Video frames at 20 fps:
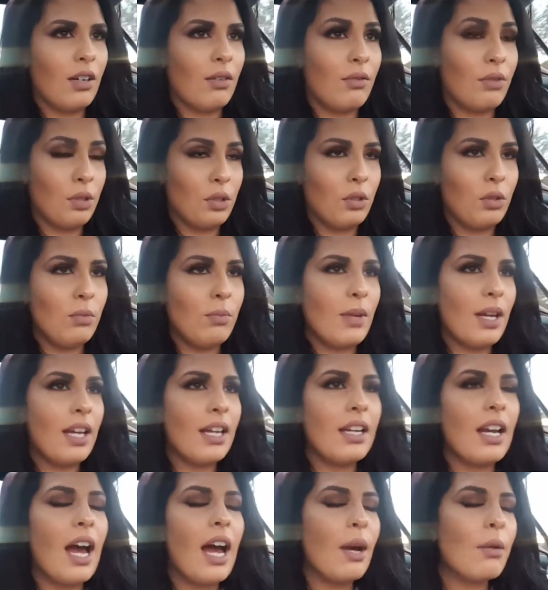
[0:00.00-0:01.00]
room,
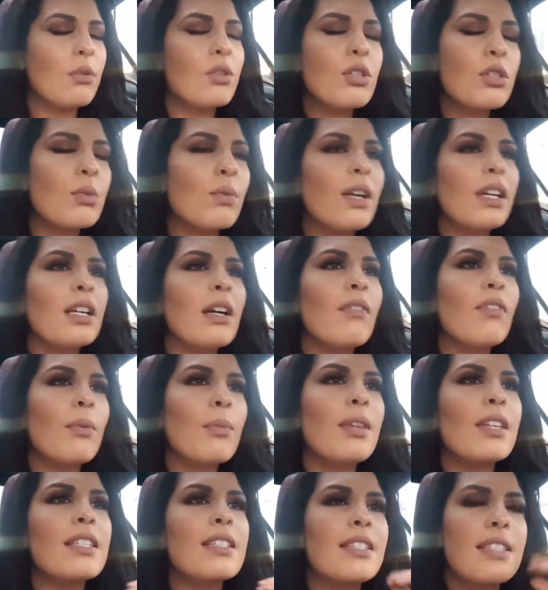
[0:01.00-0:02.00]
and I would just wake up
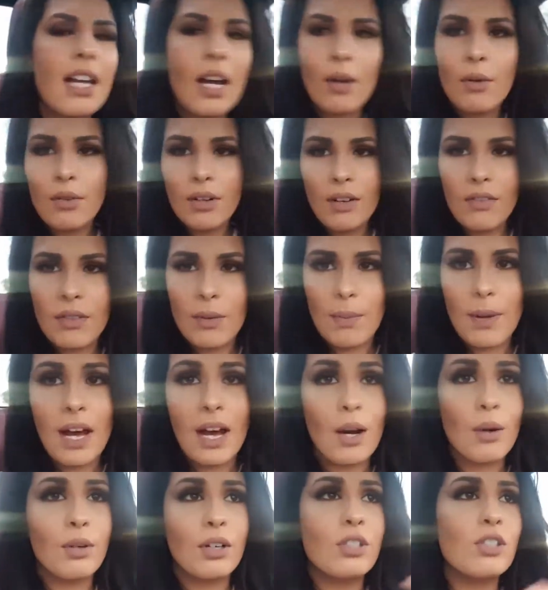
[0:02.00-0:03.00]
from the sound of the
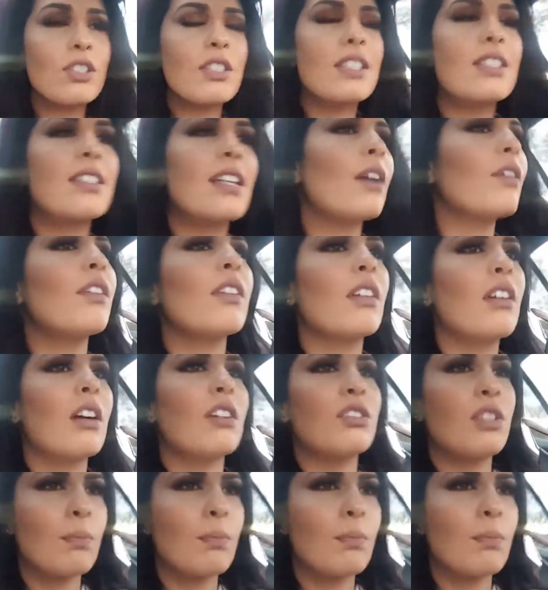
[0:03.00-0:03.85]
power, just the sound of the car.